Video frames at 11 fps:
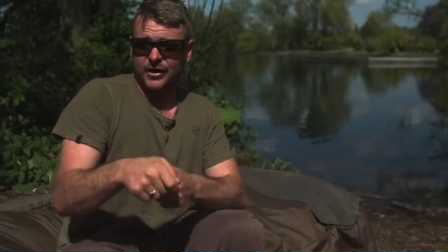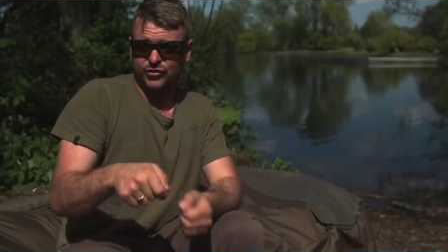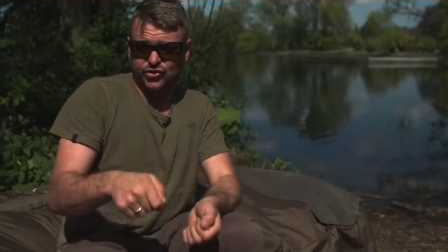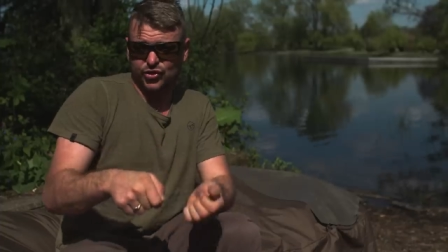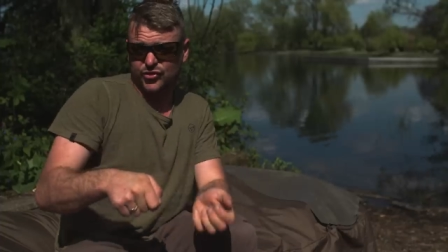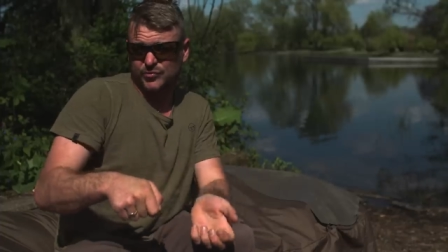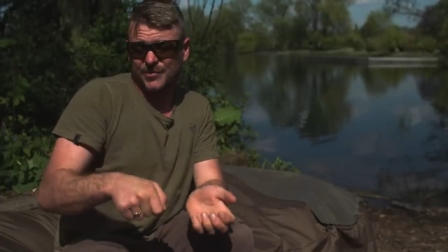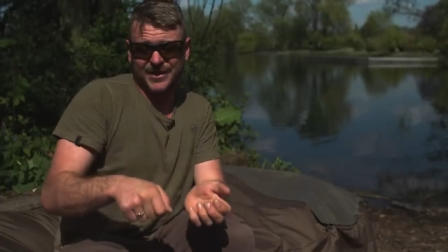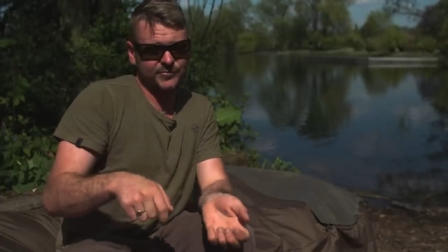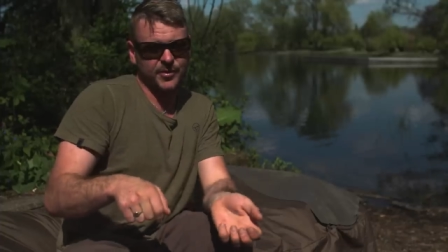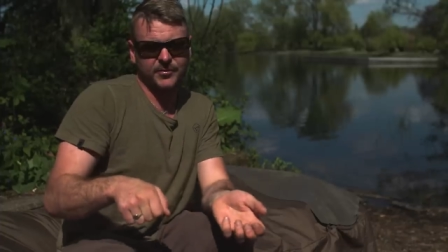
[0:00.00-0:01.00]
And just when
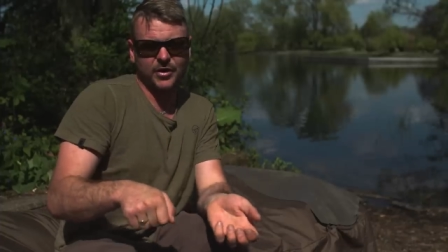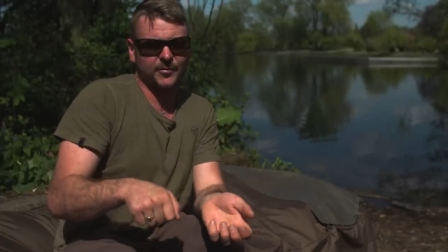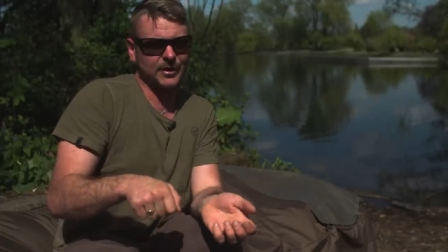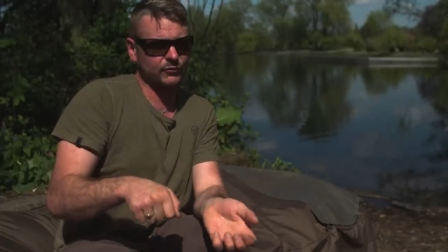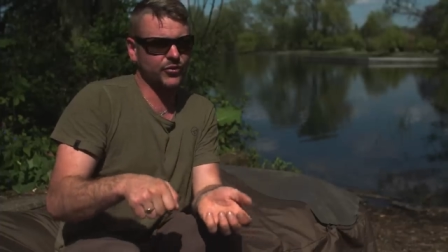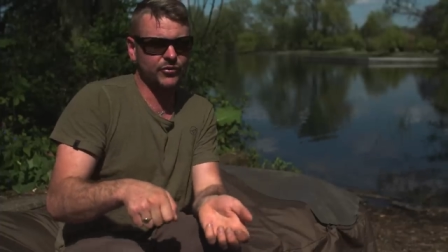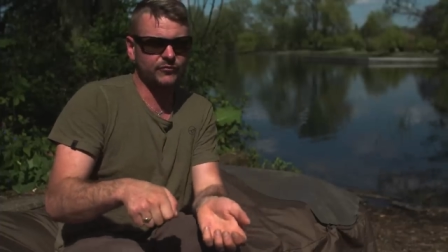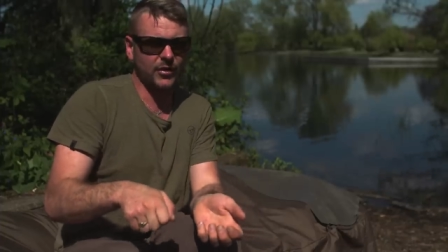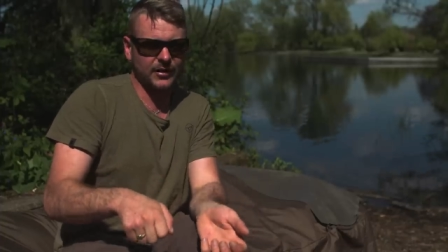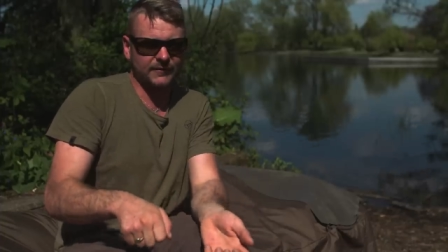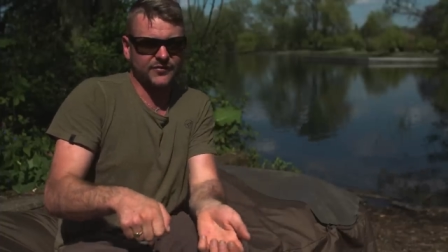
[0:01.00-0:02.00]
it's probably got about two
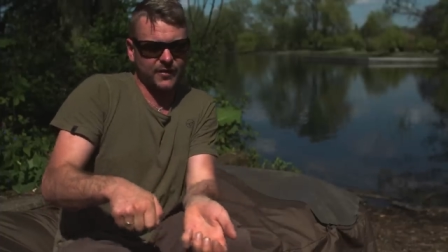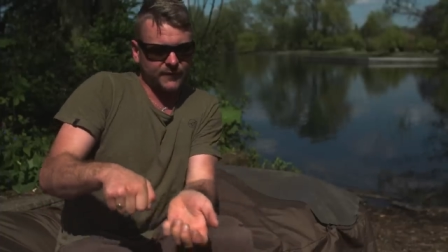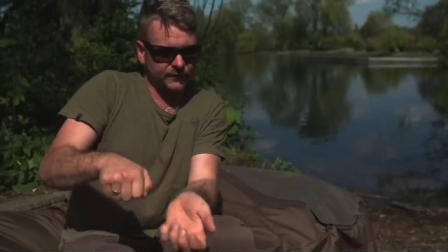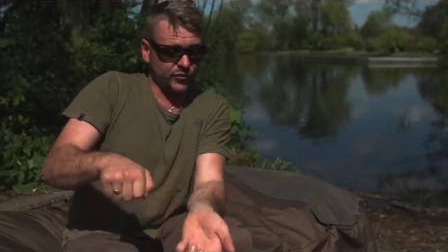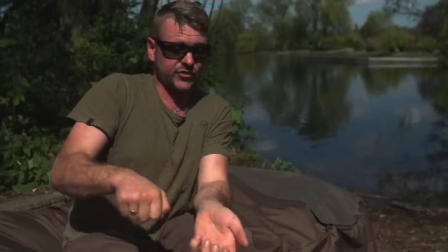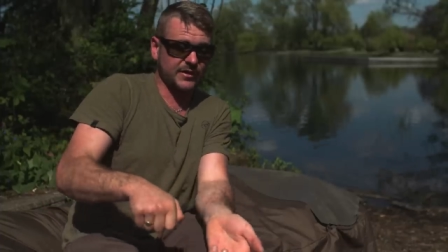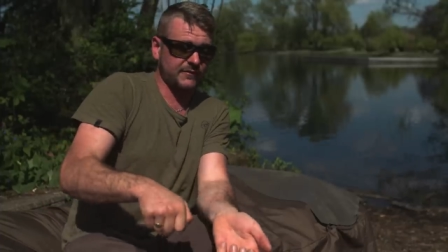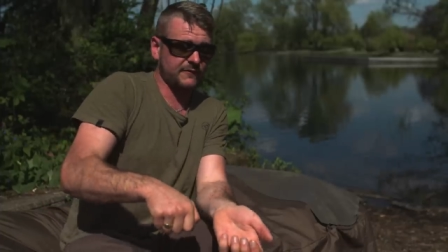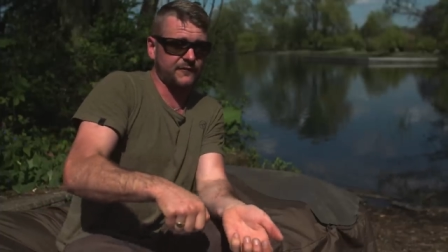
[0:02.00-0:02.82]
rod lengths off, I've just give it